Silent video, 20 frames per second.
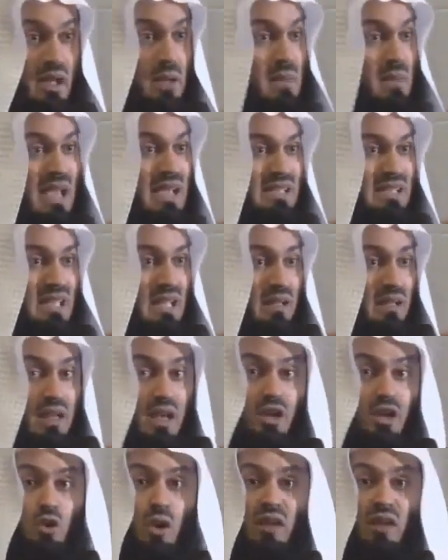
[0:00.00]
Amazing.
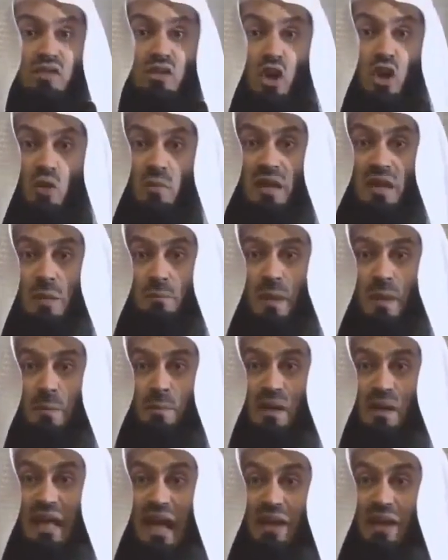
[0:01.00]
You have so many
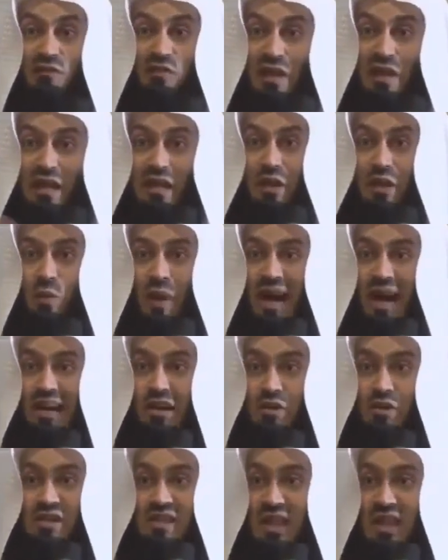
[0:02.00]
people, every little while
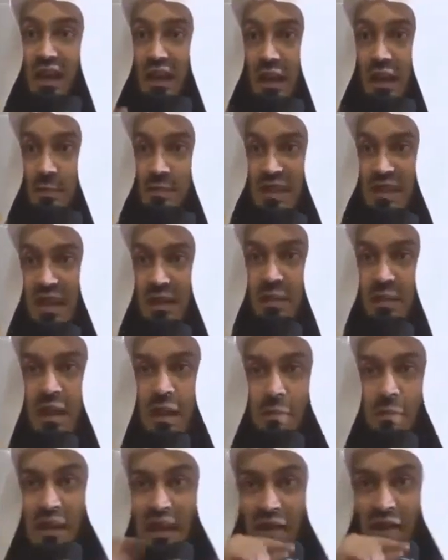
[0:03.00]
you see a clip saying,
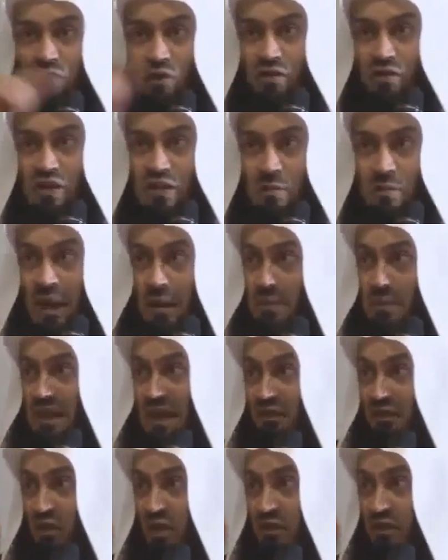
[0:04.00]
be careful of this man, be
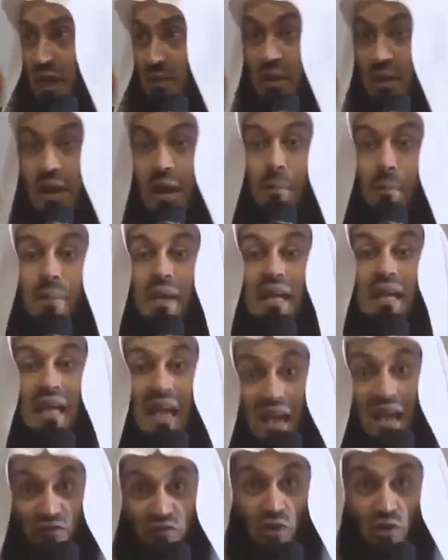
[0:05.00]
careful of that man. Be
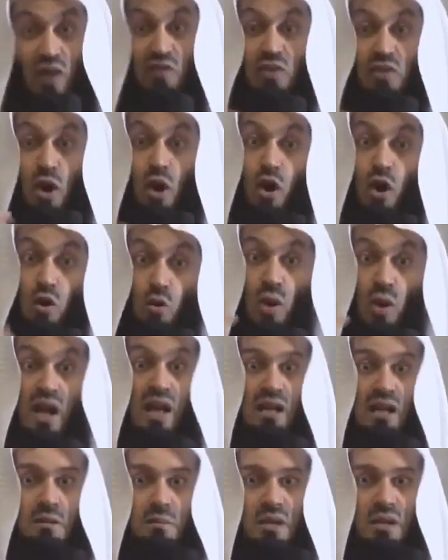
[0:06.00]
careful of the whole
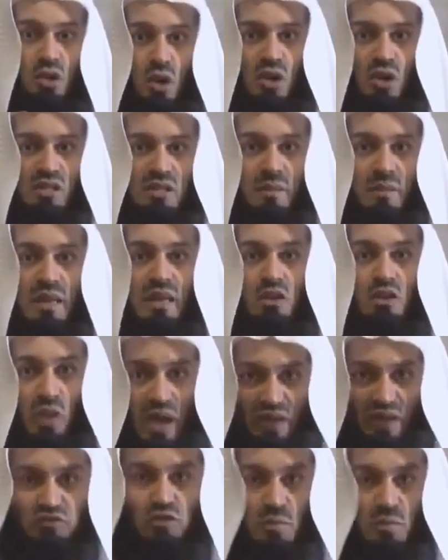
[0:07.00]
world because
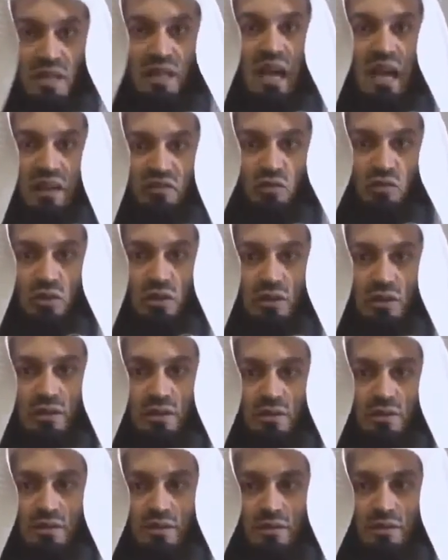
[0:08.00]
you have to be careful.
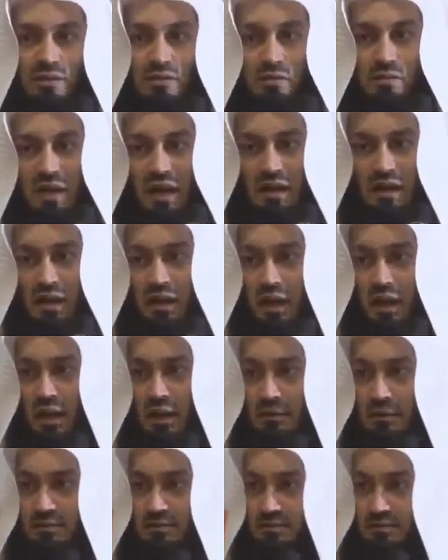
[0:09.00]

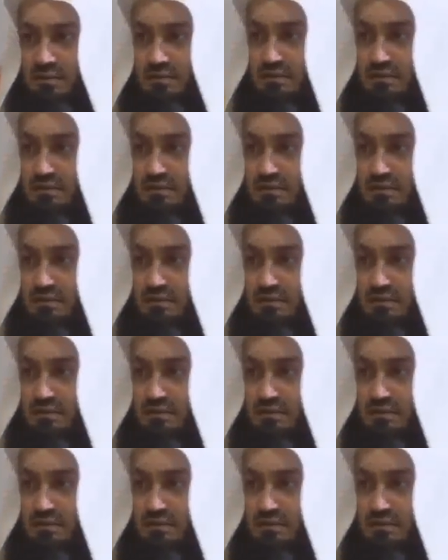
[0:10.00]
Subhanallah.